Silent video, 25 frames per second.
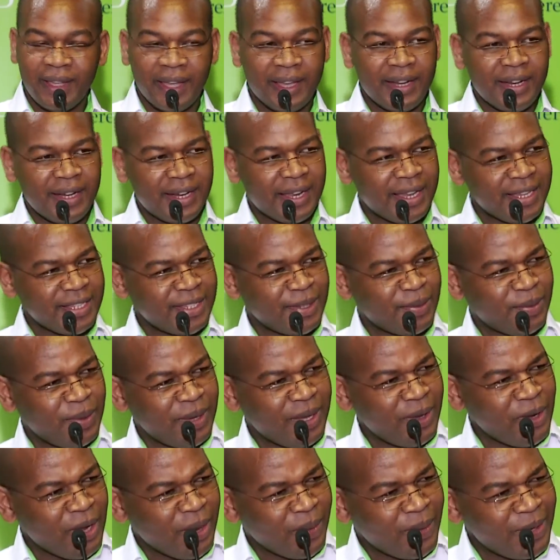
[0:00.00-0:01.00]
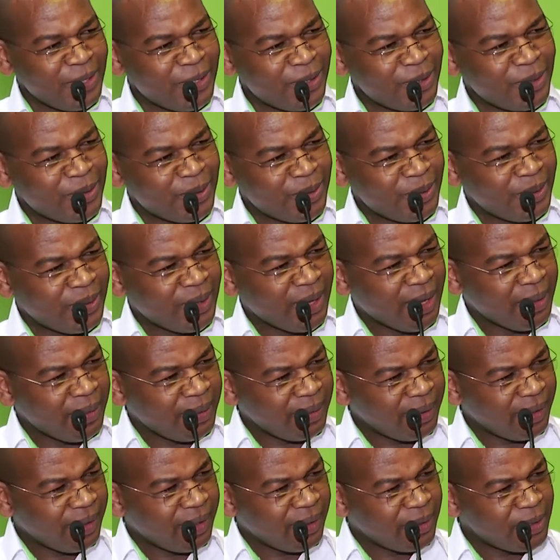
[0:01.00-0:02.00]
And in KCB,
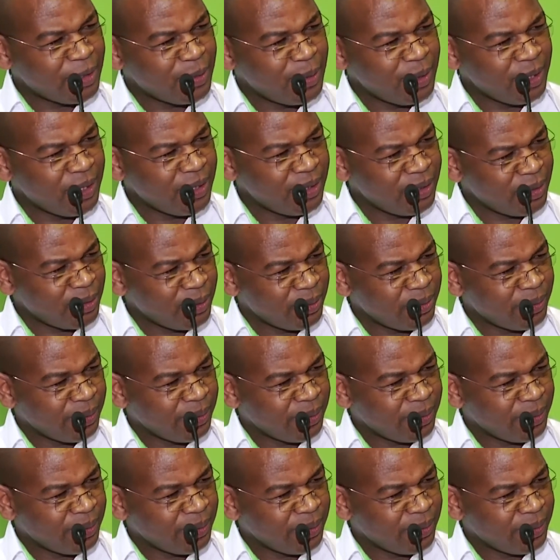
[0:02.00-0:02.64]
I was speaking